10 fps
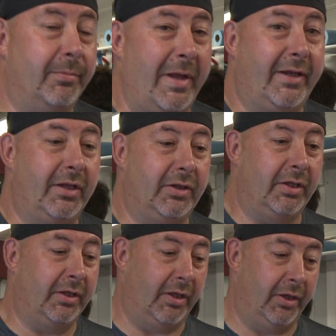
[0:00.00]
to make it.
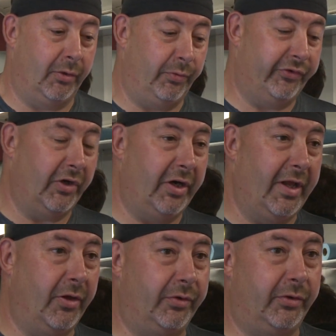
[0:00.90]
Uh, we started
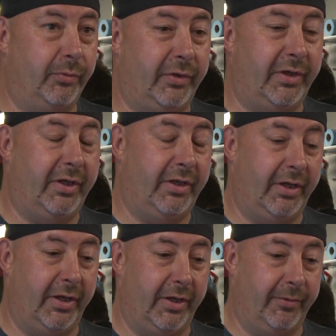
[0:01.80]
out, we
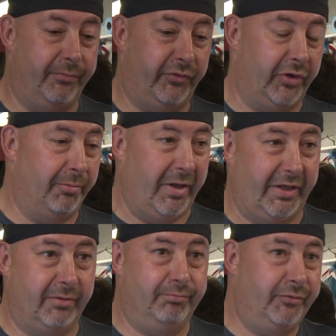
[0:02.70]
uh, started
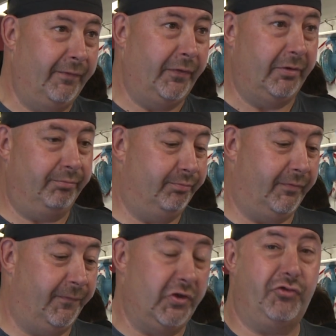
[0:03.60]
making different
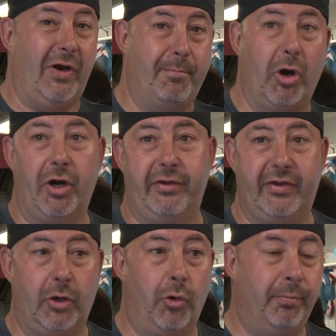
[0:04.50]
fish fry parties
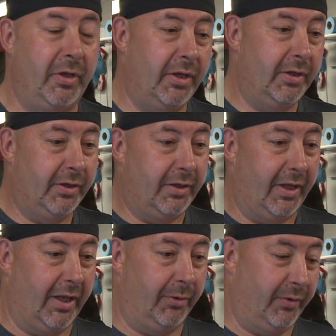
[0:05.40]
at home.
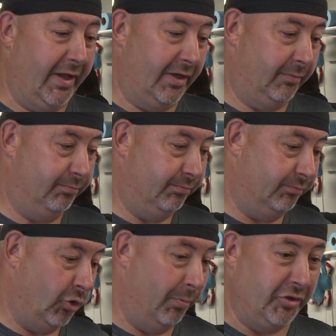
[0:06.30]
And we had
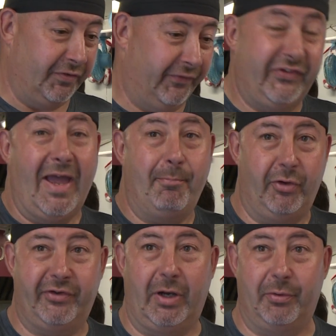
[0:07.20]
a whole bunch of
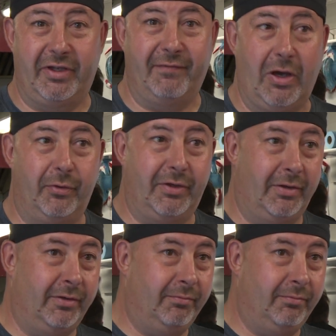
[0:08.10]
samples that I would give out, and